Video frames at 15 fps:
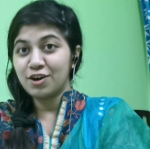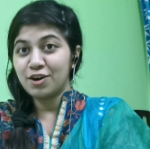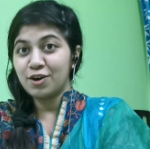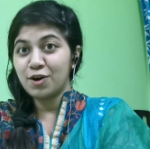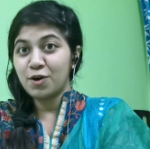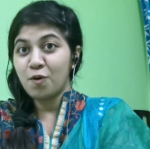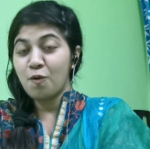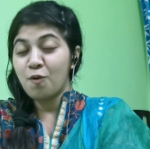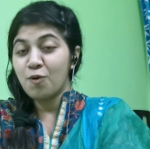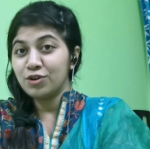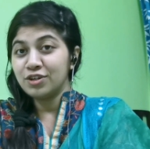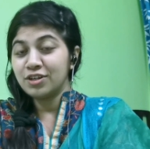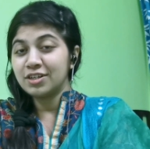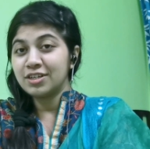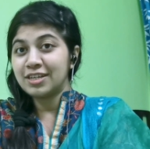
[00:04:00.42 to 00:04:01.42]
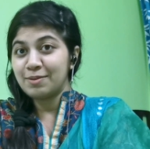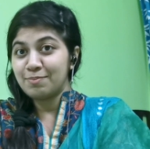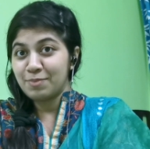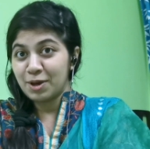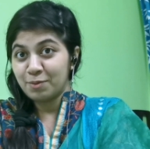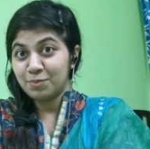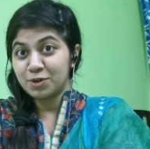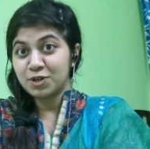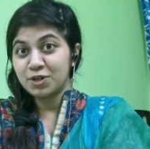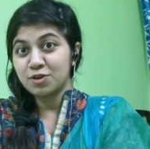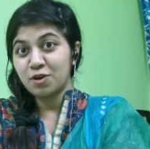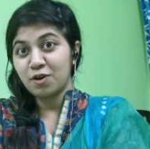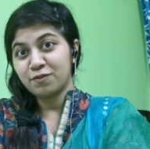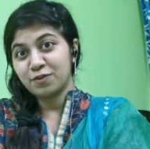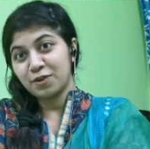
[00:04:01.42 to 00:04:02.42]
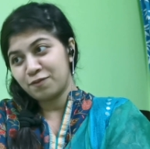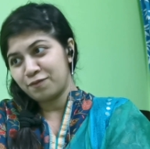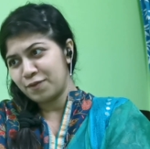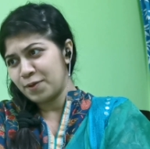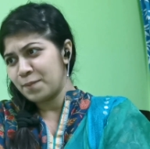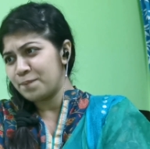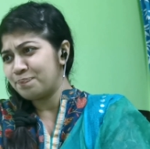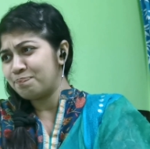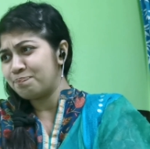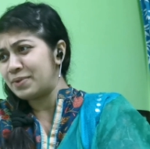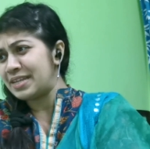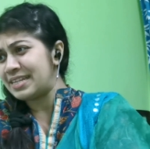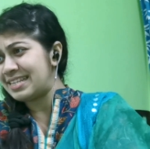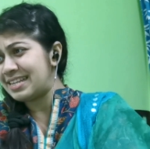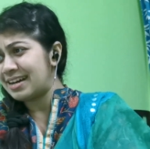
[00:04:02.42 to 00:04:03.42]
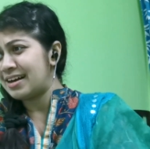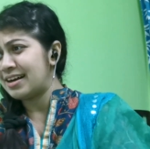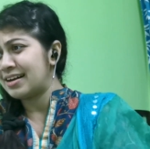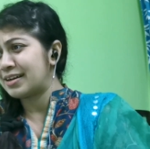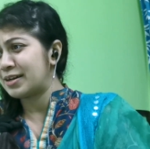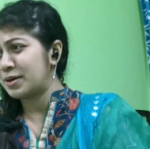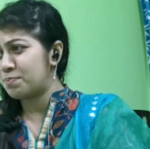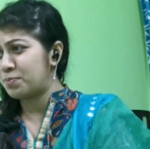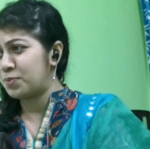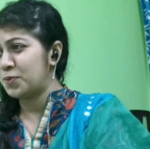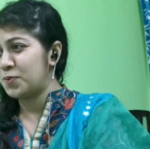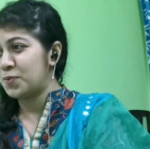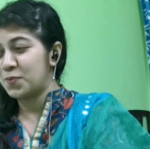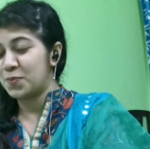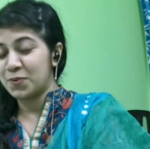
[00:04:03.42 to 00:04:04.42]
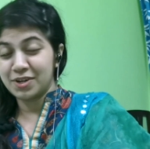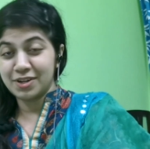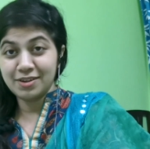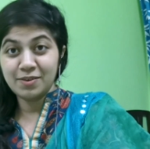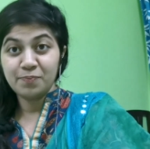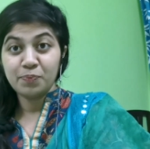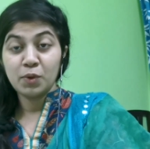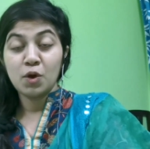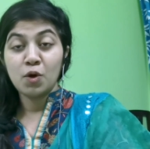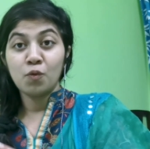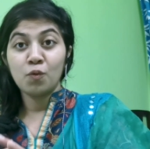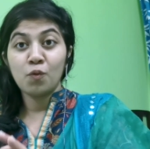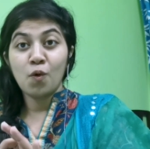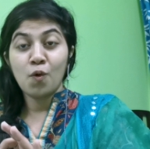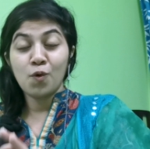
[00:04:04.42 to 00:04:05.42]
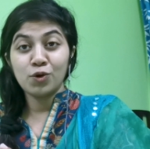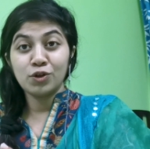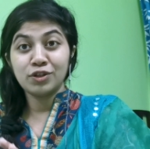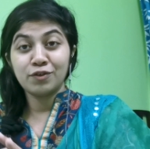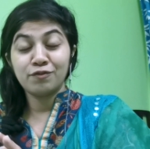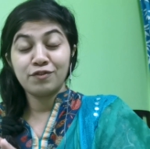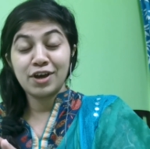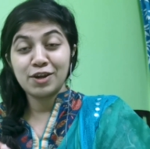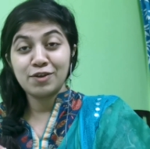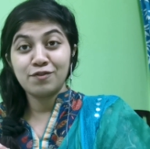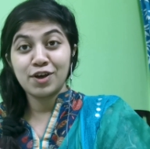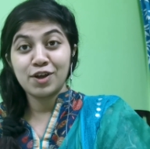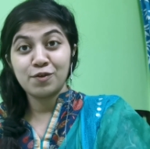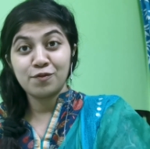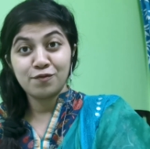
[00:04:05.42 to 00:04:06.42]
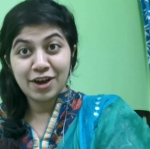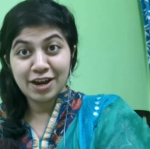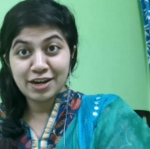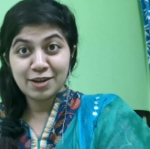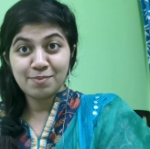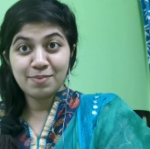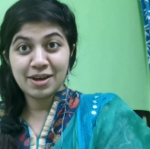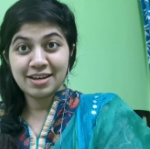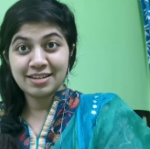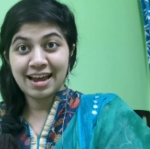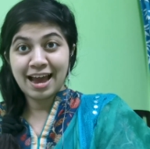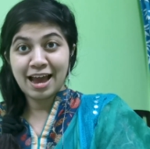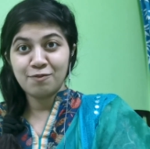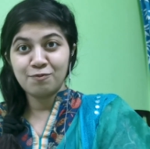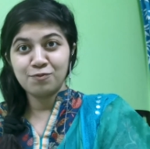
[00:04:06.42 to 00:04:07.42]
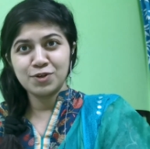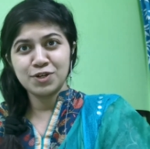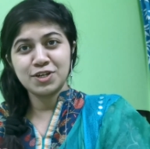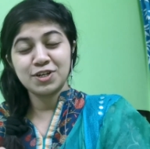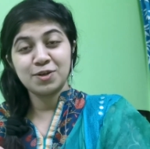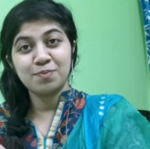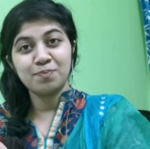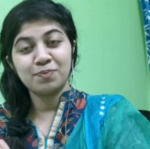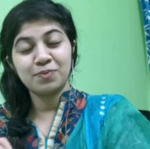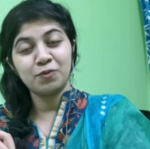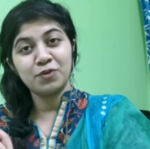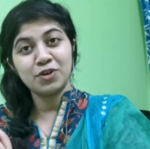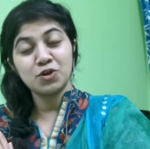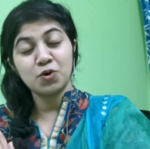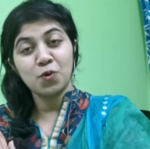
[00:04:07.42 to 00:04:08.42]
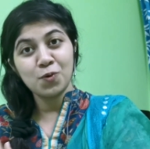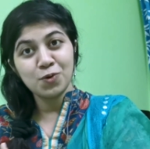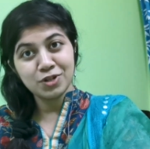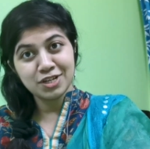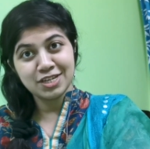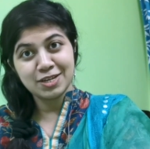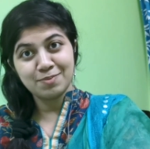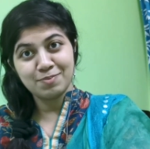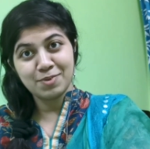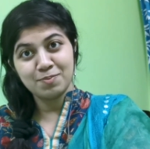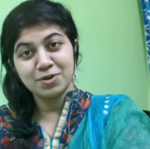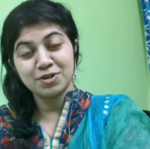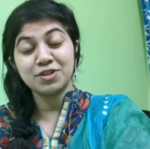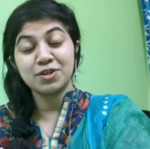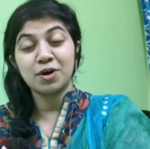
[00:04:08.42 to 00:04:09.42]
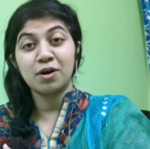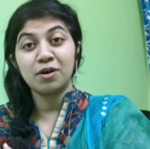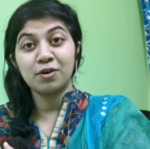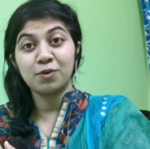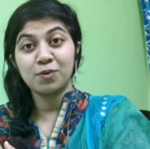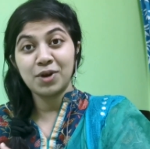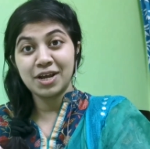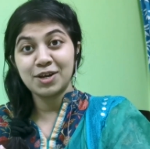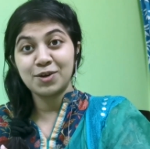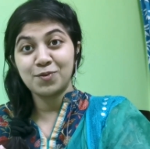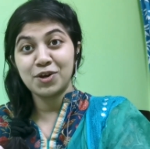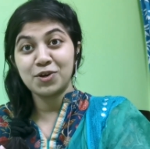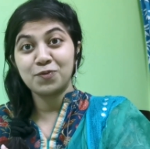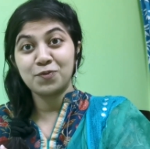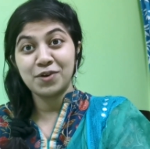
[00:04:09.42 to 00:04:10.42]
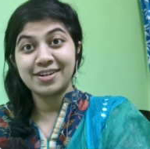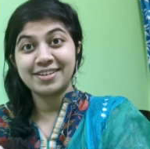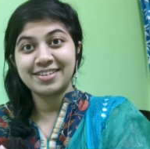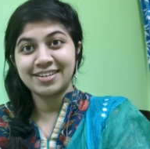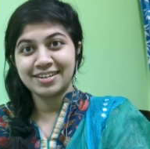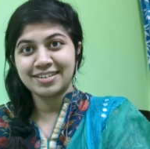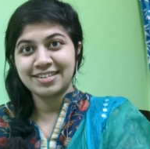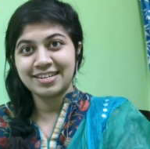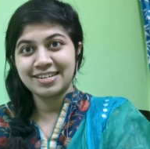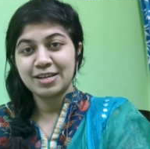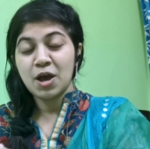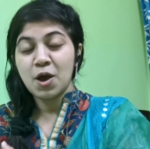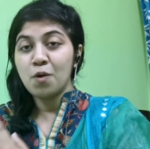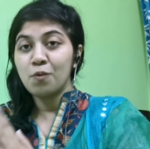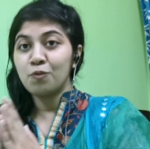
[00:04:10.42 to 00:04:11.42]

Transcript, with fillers: uh, all the team members of the film Peddha Kapu one all the very, very, very best and wish him, wish all the team members a great, great, great success.